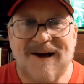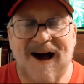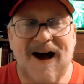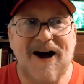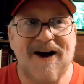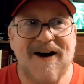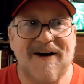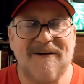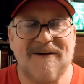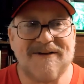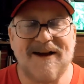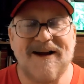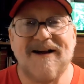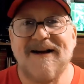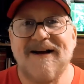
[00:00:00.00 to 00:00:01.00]

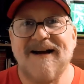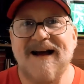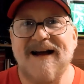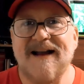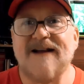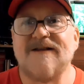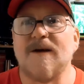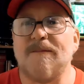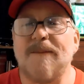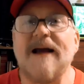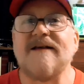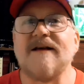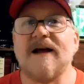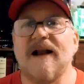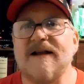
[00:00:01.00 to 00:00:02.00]
Obviously, it lets a
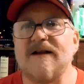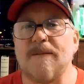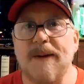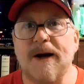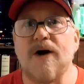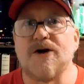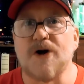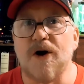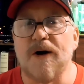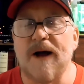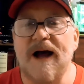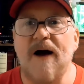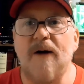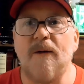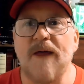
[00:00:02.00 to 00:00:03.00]
bigger turd
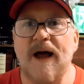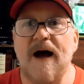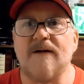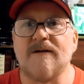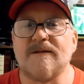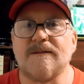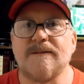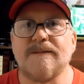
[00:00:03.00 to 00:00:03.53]
out without